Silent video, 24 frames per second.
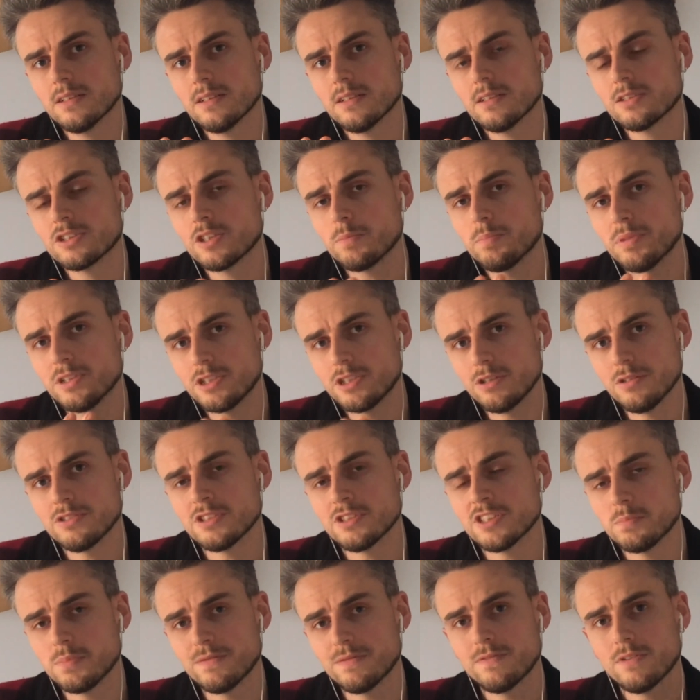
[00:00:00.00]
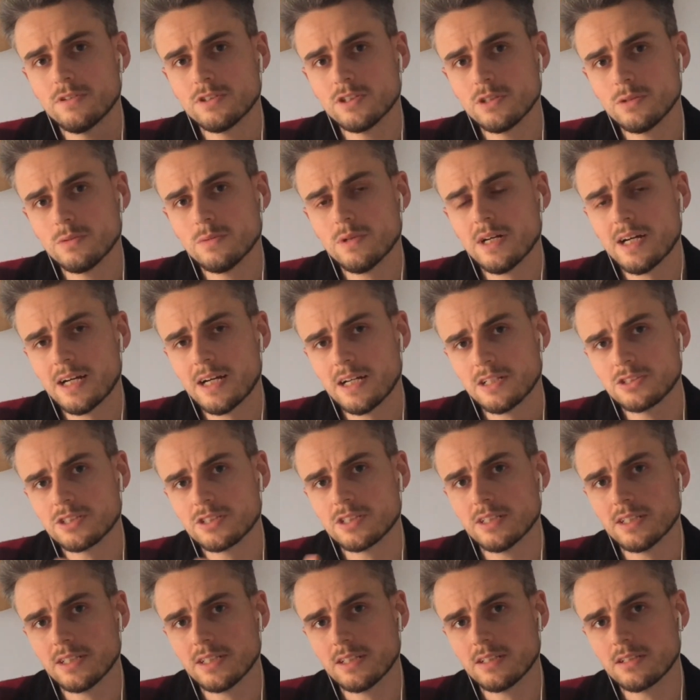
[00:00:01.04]
to producers before you
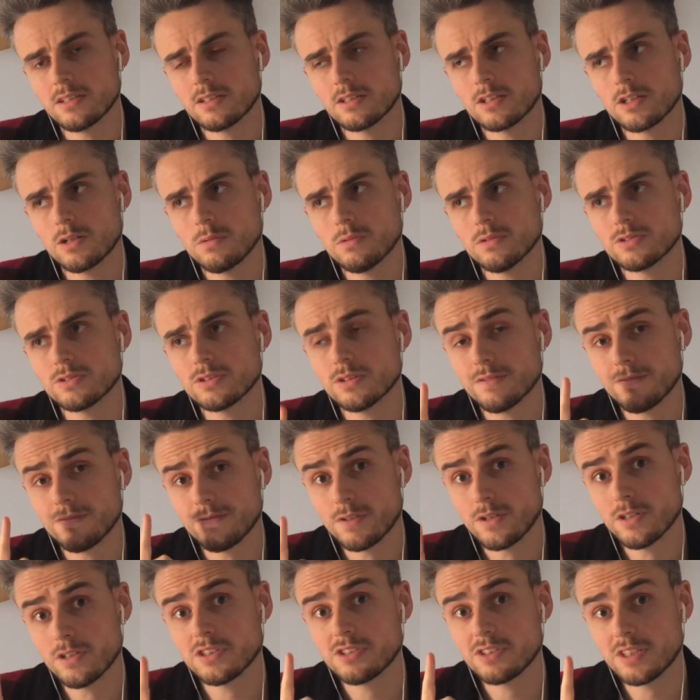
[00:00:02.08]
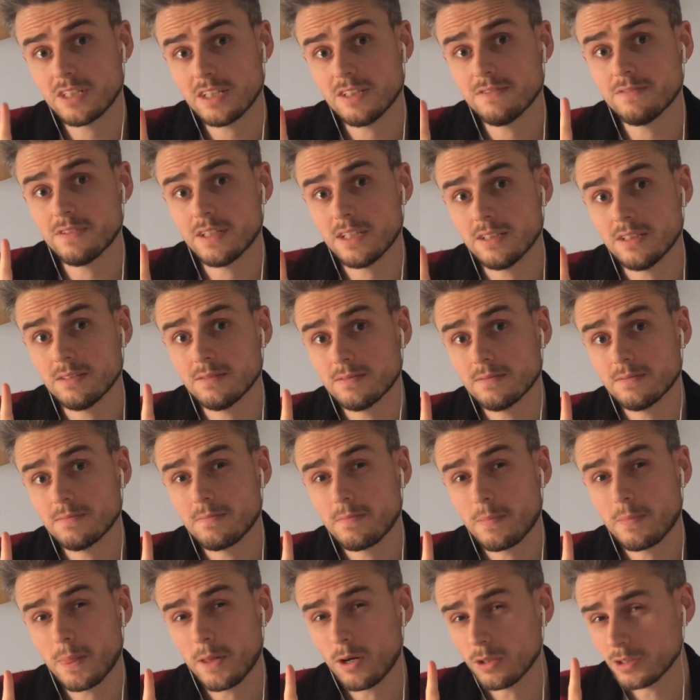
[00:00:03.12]
actually go on to the first TV
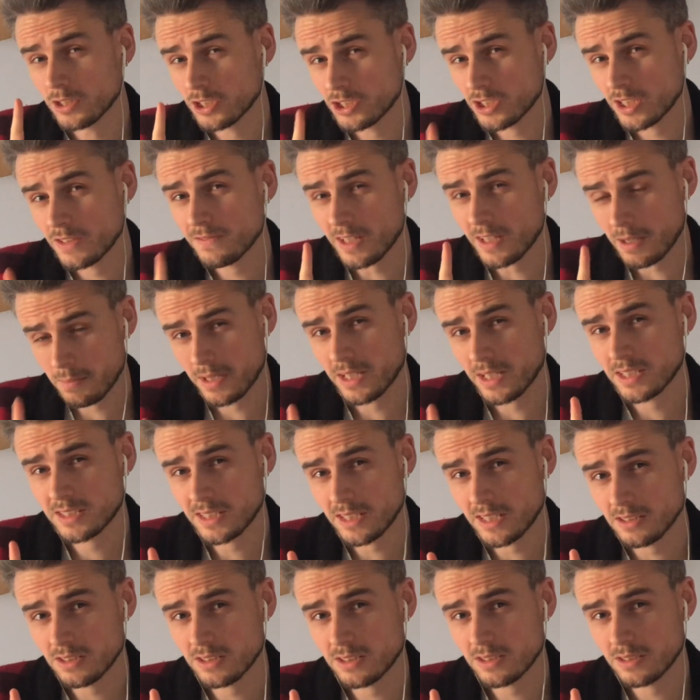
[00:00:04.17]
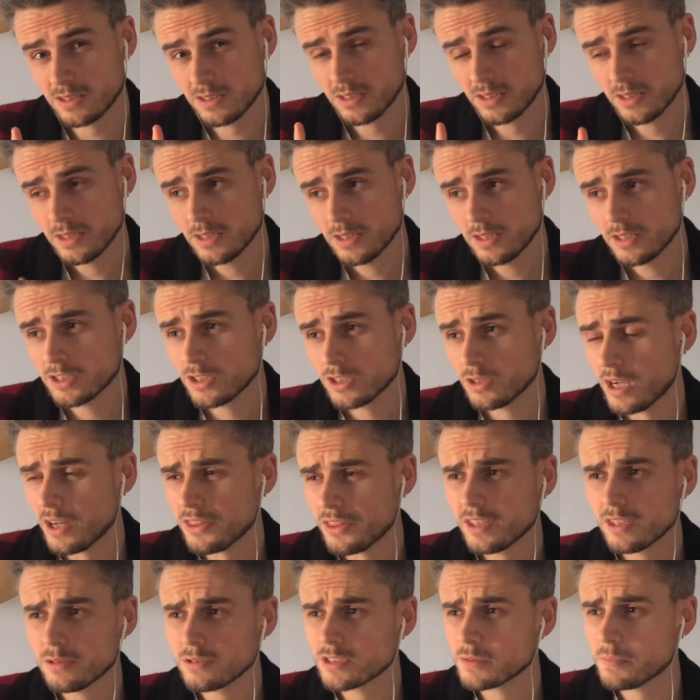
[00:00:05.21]
audition, if that makes sense. So I
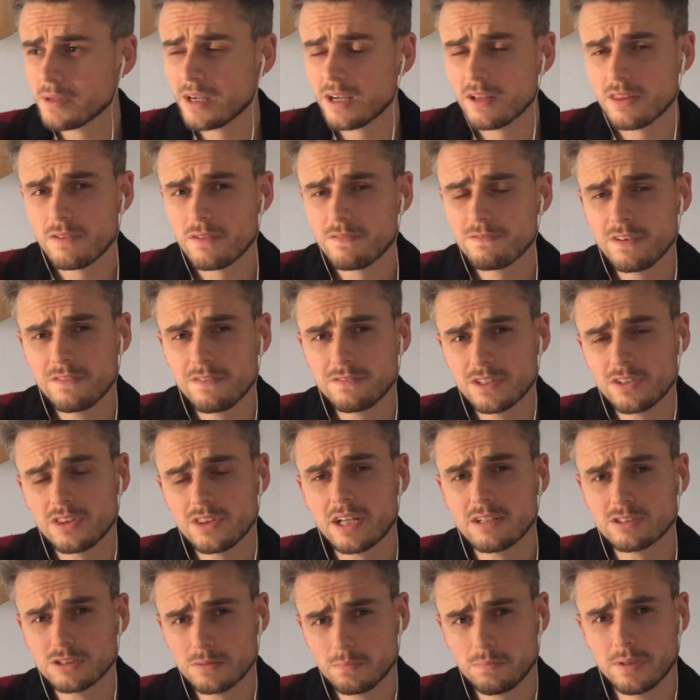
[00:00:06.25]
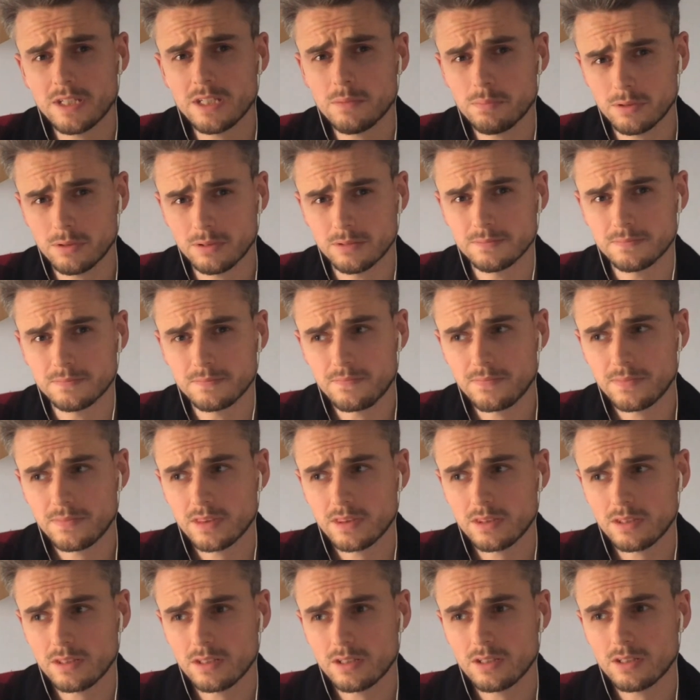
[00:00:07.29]
think there was about 50,000 people
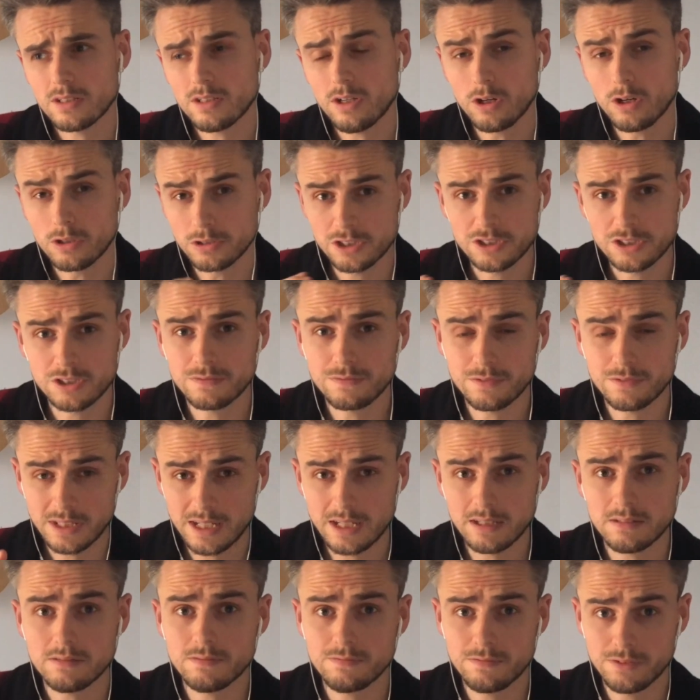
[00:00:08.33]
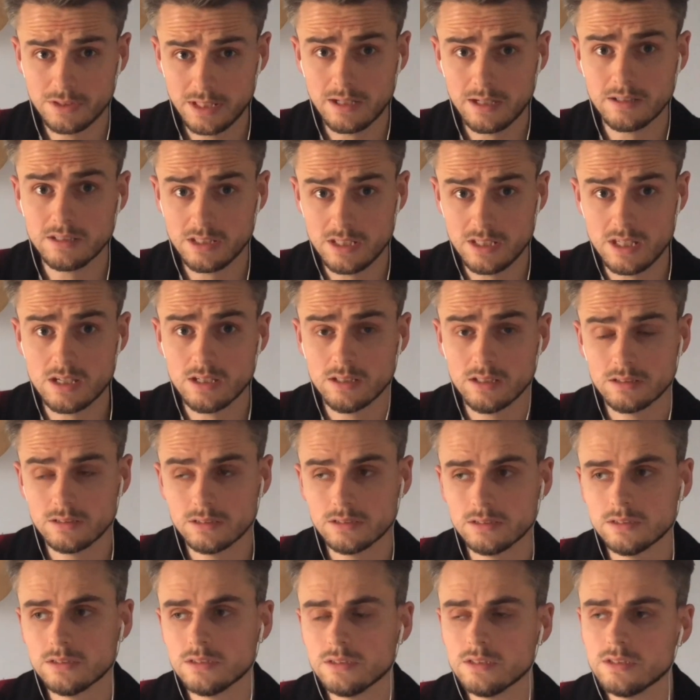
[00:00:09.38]
auditioned for that year.
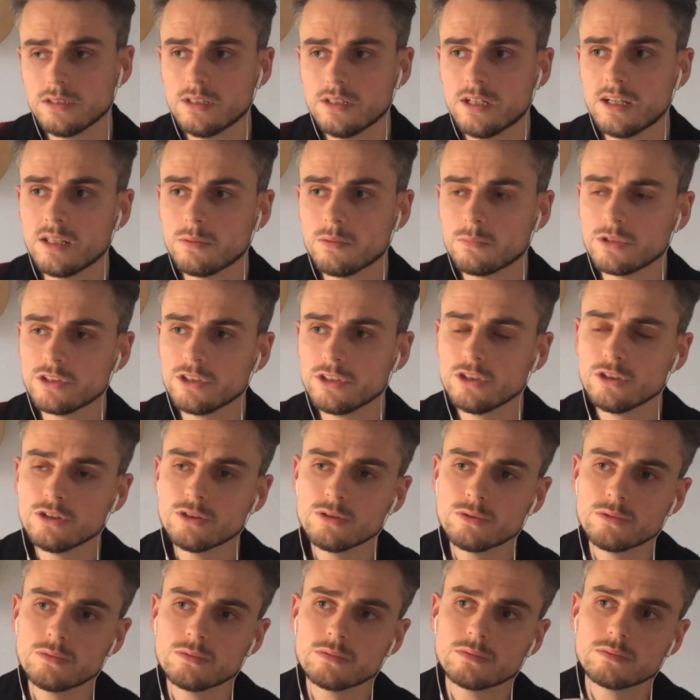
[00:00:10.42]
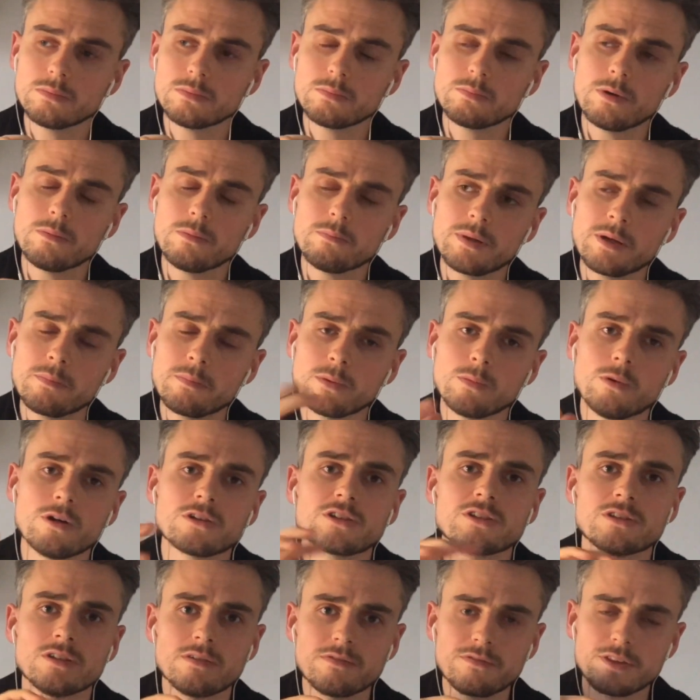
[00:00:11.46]
And then when people
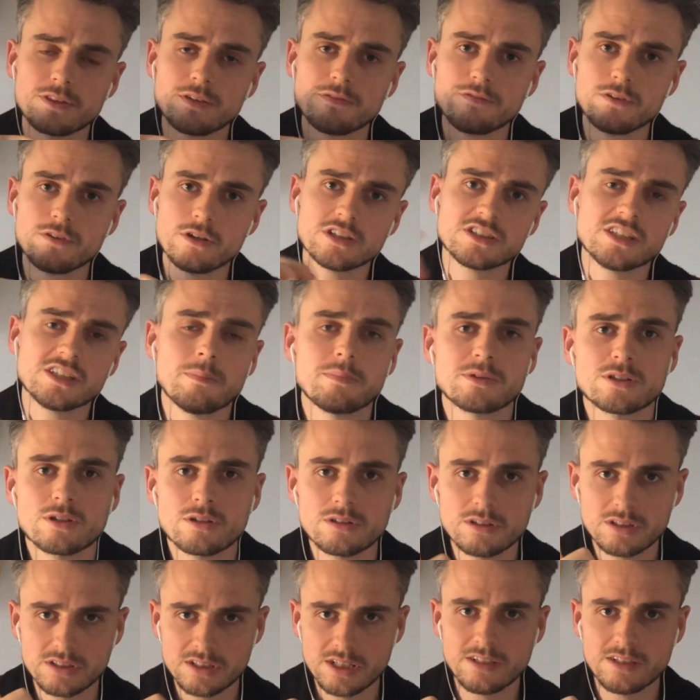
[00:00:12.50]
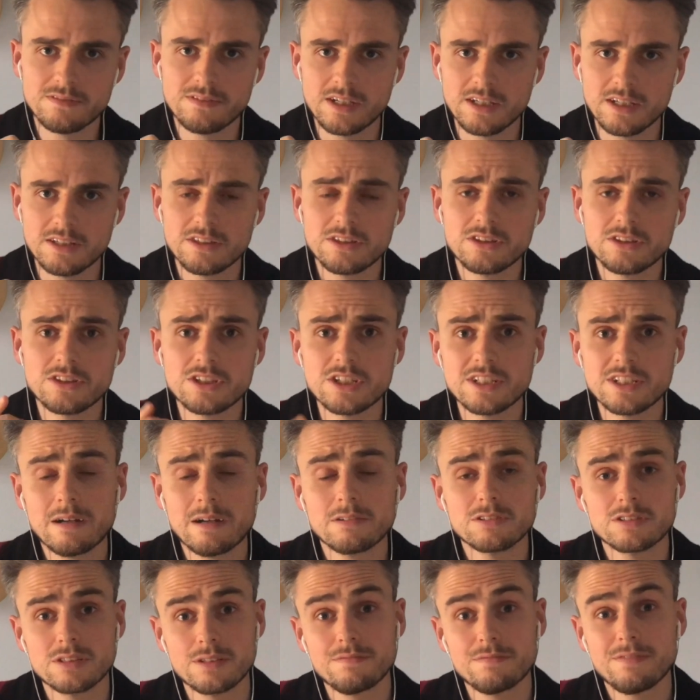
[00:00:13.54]
watching the first episode on the TV, you're
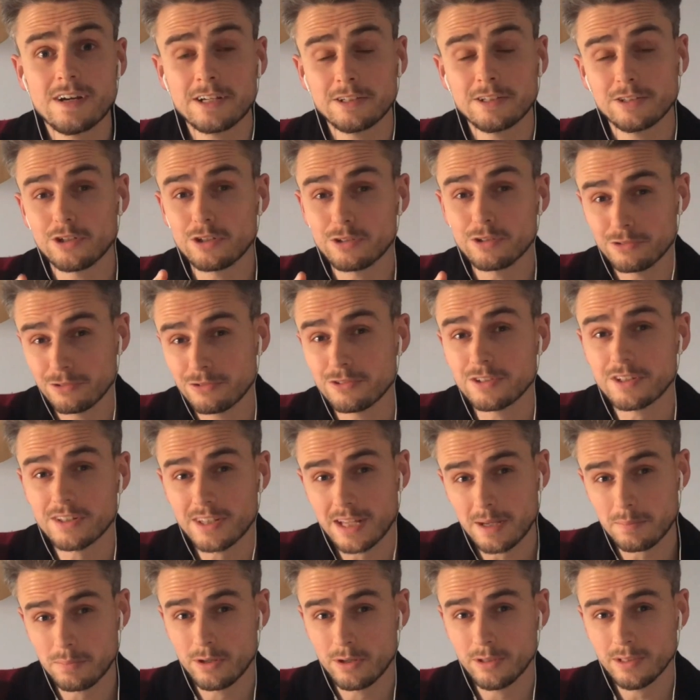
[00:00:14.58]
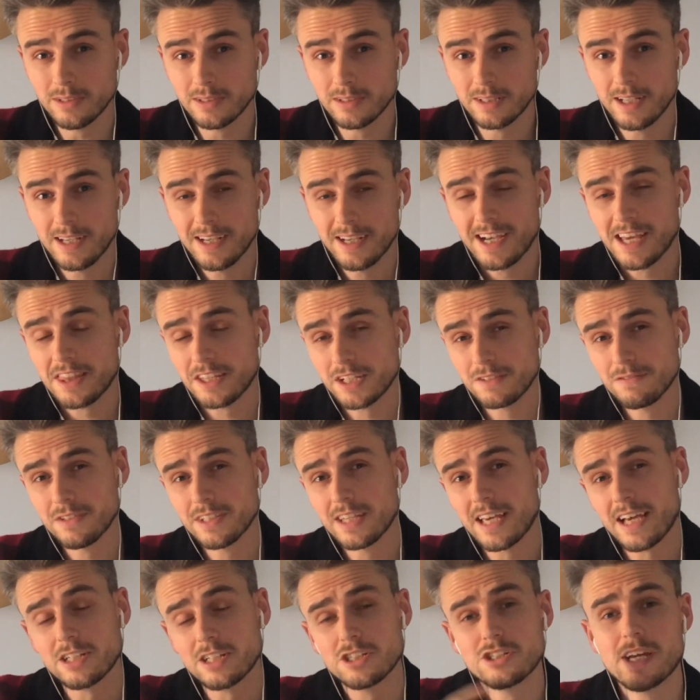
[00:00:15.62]
to the final 100 at that point. And then if you
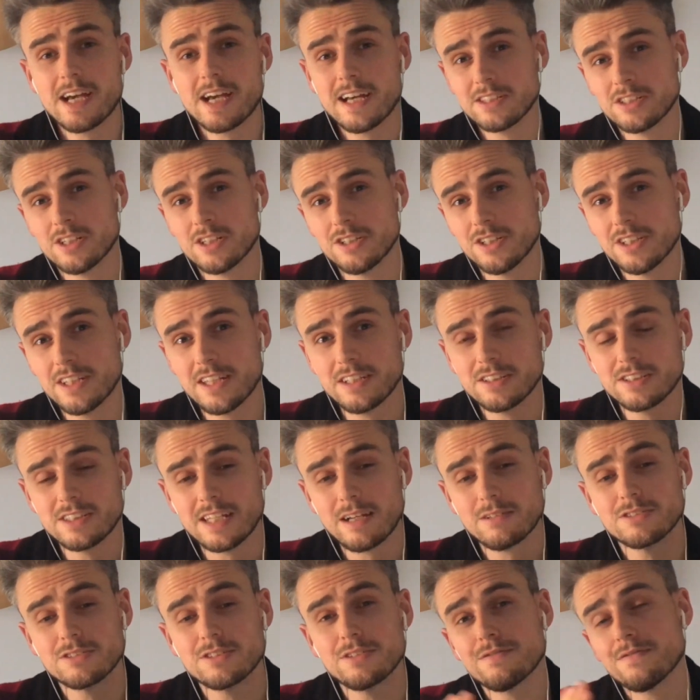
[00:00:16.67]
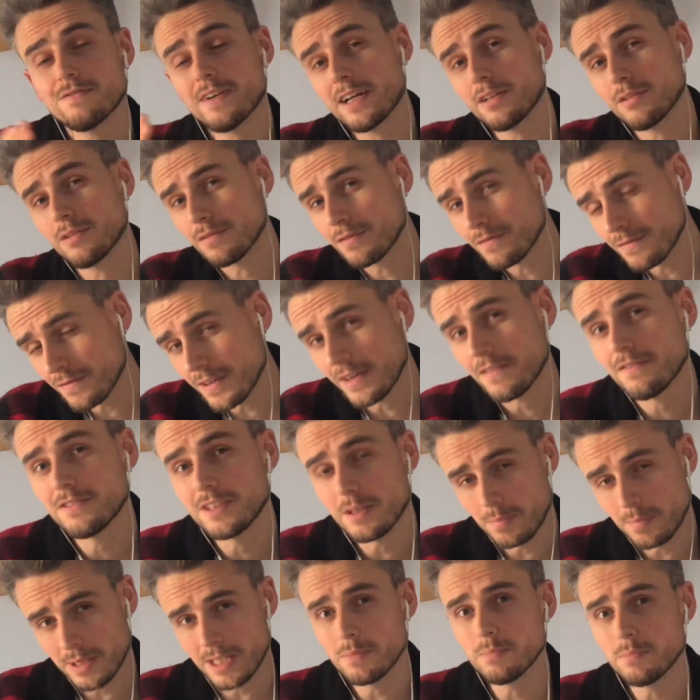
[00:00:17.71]
get a chair turn, you're then down to the final 50
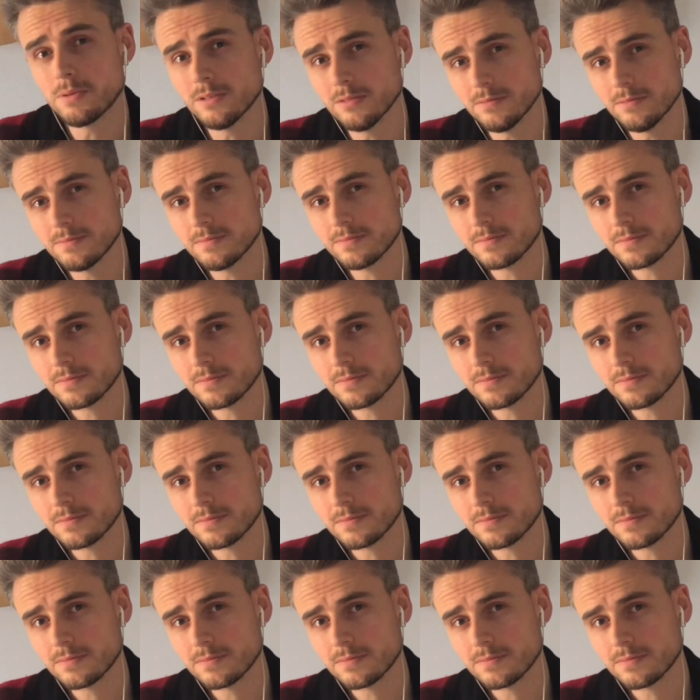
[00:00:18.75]
people.